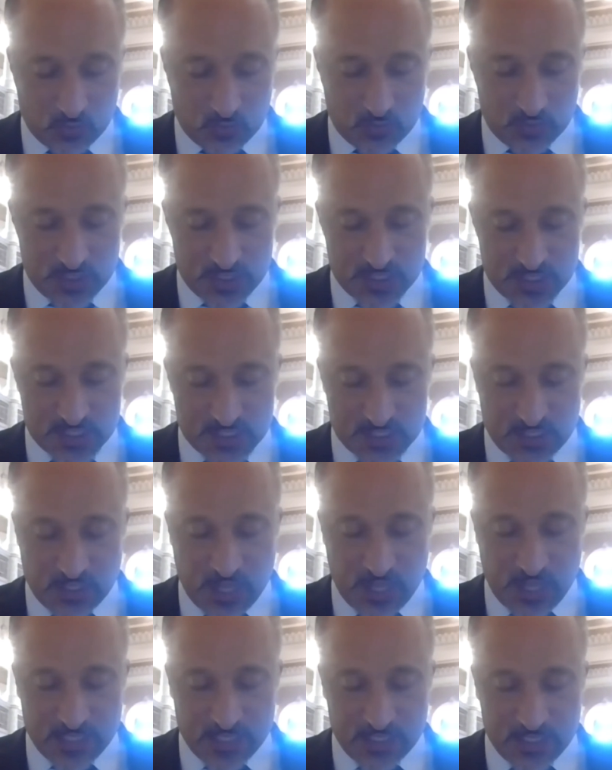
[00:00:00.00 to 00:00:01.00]
audience
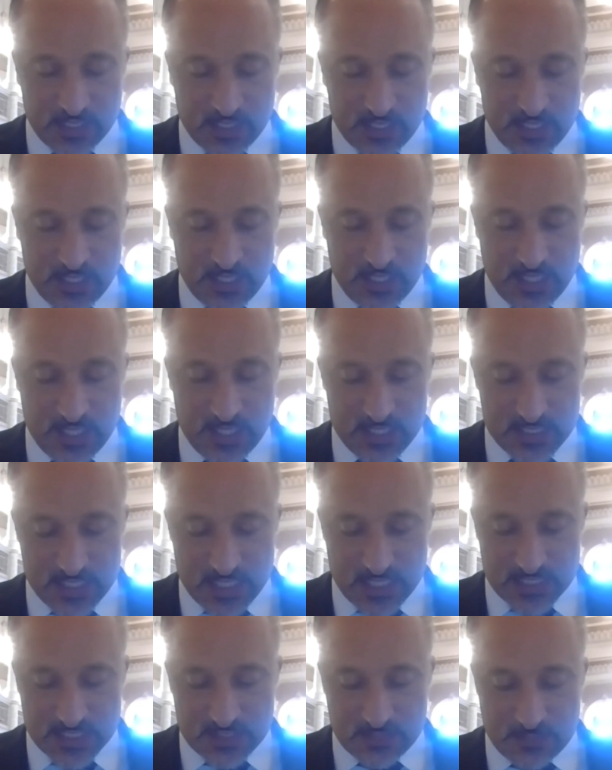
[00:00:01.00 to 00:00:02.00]
alike
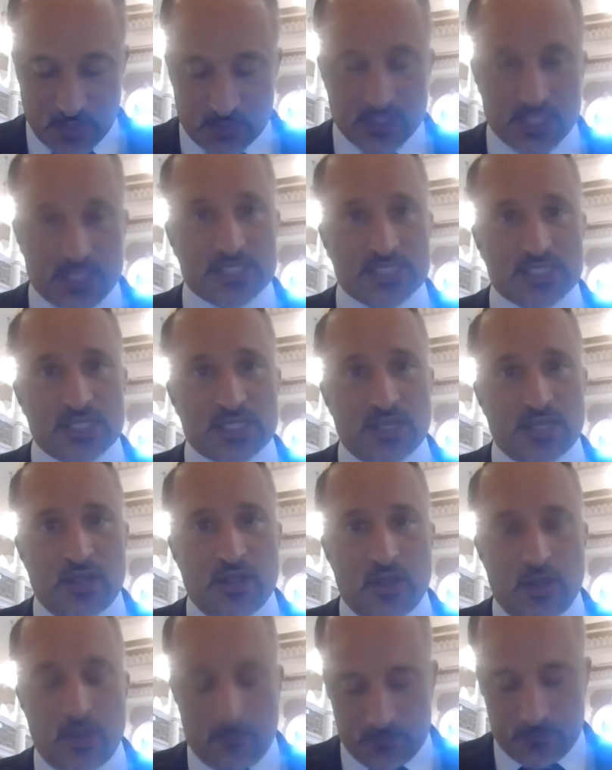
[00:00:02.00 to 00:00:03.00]
testimonies
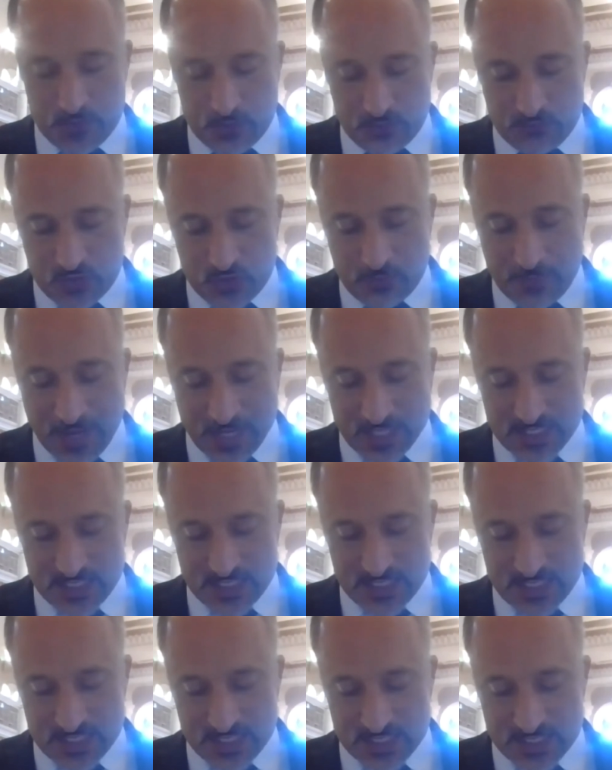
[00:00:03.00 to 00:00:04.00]
of
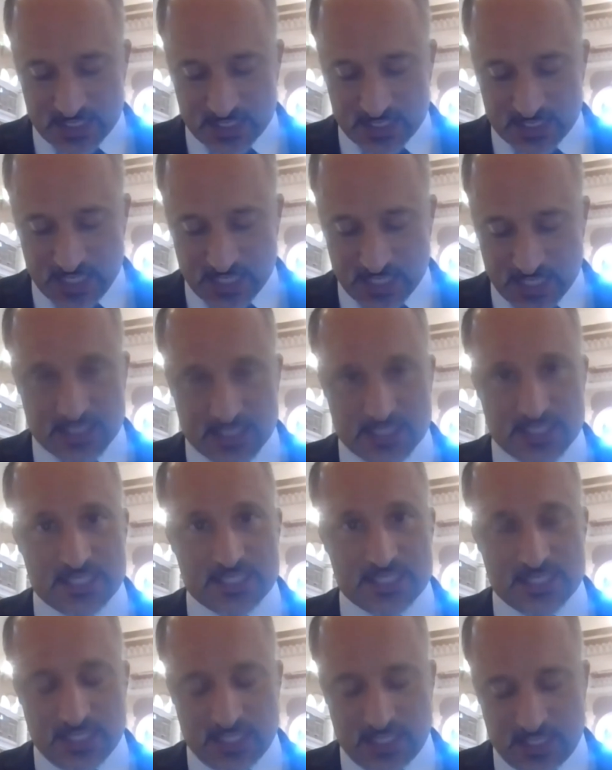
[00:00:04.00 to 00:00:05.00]
humanity's
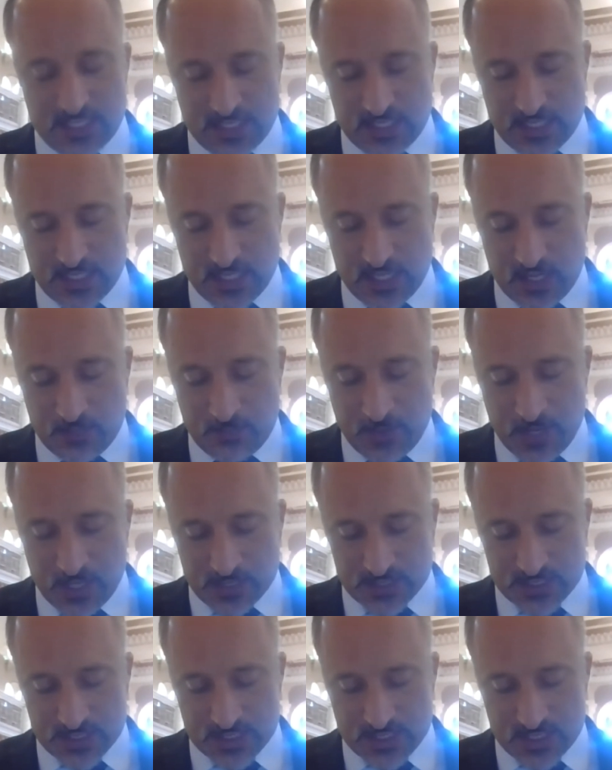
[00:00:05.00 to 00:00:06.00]
successes
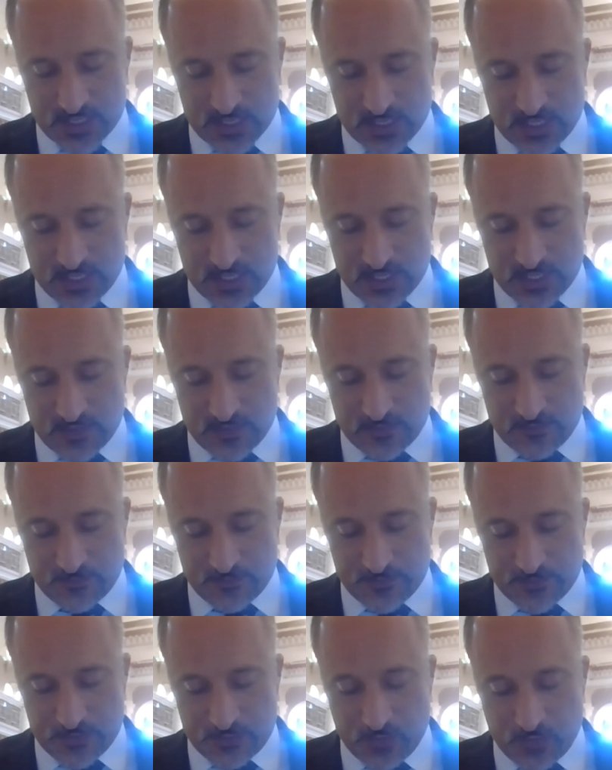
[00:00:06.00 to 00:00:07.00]
amongst
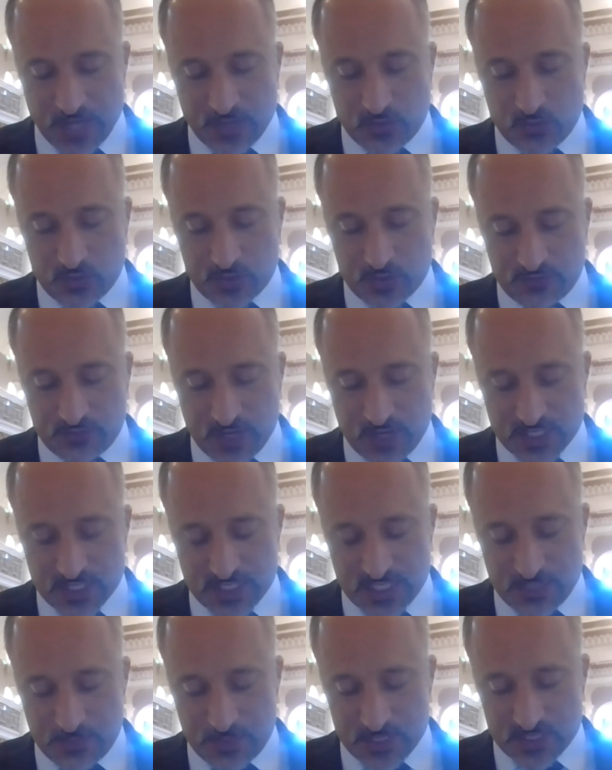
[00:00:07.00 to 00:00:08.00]
the record of our
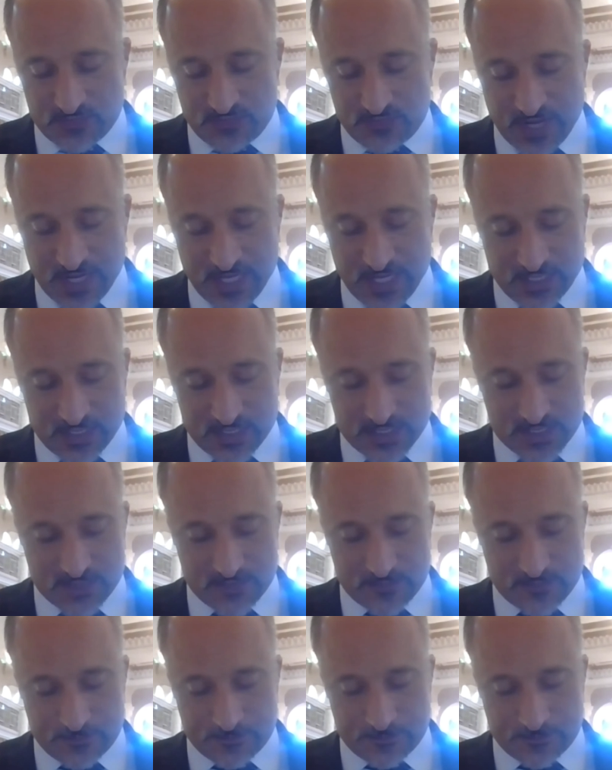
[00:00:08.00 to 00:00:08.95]
deepest failings.